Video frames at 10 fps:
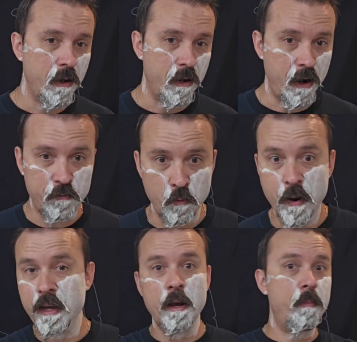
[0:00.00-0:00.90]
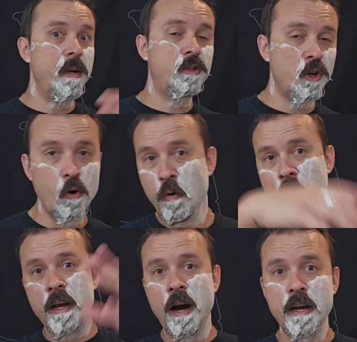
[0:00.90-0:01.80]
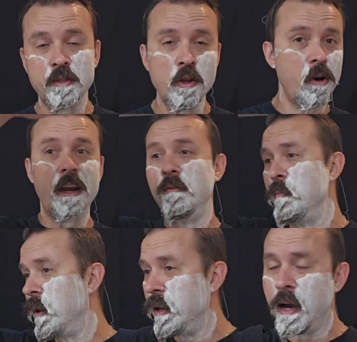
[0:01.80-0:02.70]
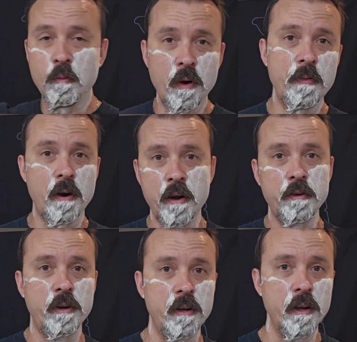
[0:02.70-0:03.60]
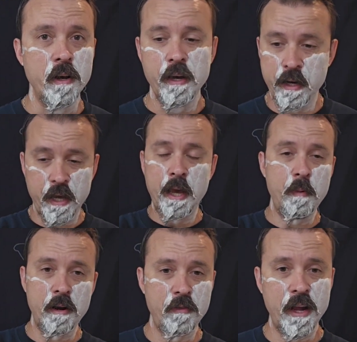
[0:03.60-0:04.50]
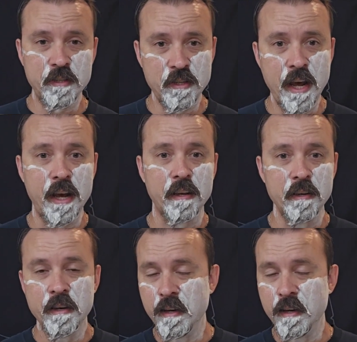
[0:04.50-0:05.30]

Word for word: And after making a big show, oh my gosh, look, everybody, I won the 100. And it came out of that stack.